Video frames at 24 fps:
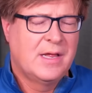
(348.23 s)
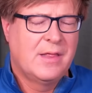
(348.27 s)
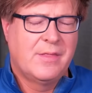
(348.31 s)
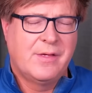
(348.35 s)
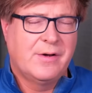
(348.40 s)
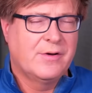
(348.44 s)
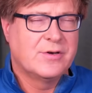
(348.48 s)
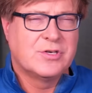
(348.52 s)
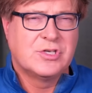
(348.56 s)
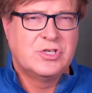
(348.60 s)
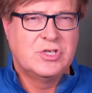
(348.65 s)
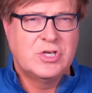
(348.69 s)

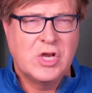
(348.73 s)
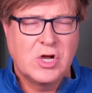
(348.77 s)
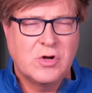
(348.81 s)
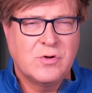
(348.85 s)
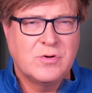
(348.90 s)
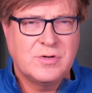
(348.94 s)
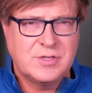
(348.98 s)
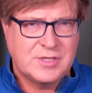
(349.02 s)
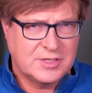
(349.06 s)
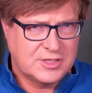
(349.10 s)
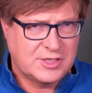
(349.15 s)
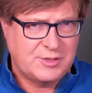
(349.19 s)
There is
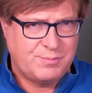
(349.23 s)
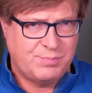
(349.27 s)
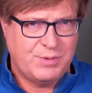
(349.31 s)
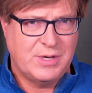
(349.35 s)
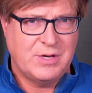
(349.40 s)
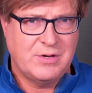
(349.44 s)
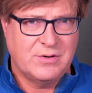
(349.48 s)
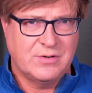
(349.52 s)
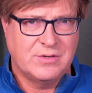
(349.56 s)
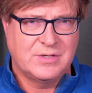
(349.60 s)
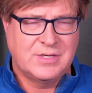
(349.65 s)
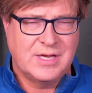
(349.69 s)
no
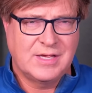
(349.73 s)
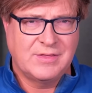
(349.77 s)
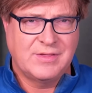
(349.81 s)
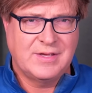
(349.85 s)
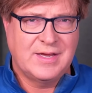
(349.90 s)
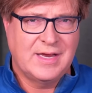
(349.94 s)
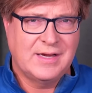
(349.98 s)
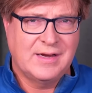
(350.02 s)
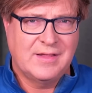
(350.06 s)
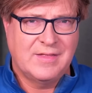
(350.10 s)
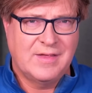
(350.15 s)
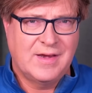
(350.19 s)
dispute at
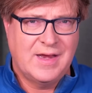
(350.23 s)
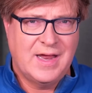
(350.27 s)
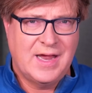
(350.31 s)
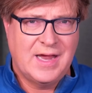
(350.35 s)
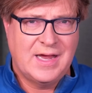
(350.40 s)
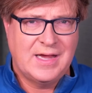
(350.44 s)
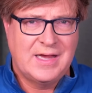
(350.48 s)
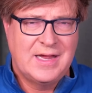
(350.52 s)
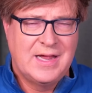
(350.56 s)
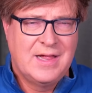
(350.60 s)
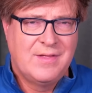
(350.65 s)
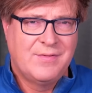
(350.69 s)
the end of the
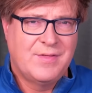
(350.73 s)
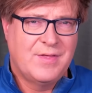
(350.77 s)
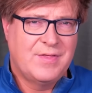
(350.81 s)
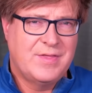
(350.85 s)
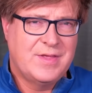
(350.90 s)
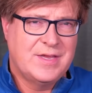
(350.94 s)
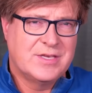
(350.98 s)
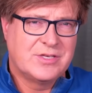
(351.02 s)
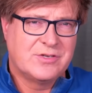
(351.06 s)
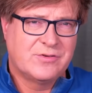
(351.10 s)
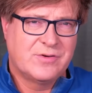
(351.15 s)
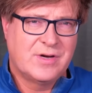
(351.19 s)
day that
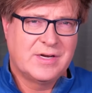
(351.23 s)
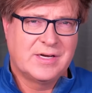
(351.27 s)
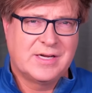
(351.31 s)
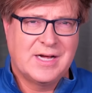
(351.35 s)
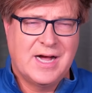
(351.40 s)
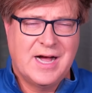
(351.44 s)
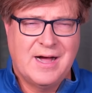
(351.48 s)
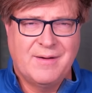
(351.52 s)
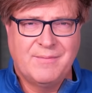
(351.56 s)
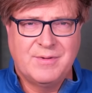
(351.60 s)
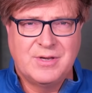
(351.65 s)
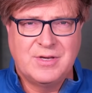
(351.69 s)
these are in
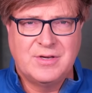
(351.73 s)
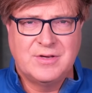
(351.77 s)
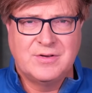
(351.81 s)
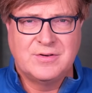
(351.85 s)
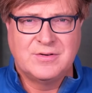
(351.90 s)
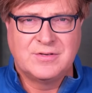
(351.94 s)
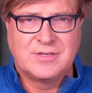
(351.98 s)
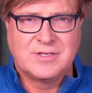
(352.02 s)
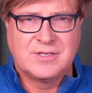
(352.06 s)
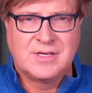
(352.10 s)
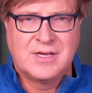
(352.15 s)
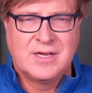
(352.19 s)
common
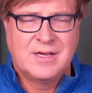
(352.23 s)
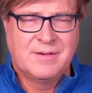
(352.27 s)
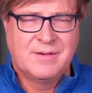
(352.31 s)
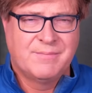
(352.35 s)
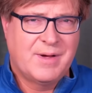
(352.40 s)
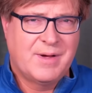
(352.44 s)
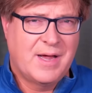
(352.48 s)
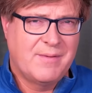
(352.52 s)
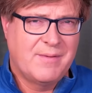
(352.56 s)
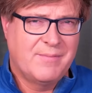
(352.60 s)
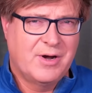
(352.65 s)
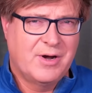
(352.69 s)
use
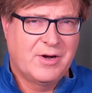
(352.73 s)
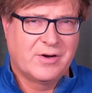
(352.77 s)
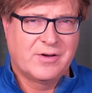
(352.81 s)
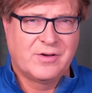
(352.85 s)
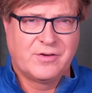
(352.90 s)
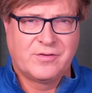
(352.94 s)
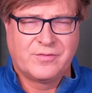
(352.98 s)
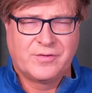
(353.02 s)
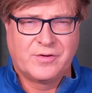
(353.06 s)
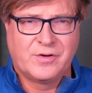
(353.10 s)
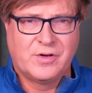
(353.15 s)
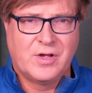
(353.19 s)
by
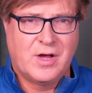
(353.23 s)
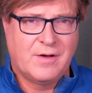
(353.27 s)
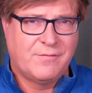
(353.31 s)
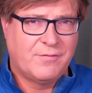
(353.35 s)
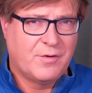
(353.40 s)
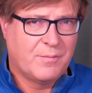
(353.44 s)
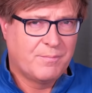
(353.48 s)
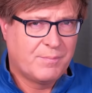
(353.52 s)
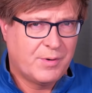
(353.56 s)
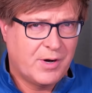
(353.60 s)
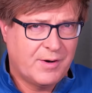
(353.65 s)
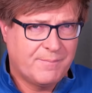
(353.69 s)
Americans for
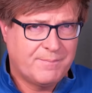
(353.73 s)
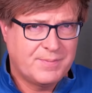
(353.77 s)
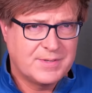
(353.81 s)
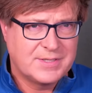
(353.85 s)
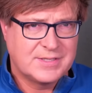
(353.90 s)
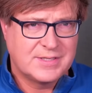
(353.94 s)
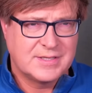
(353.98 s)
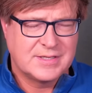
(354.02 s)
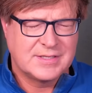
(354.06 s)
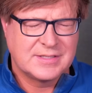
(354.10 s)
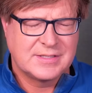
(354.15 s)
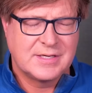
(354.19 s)
lawful
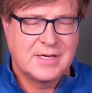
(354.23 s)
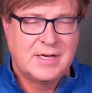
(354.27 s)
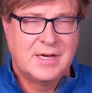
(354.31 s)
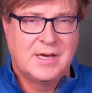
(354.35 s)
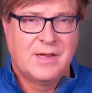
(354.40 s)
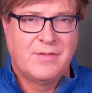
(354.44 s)
purposes.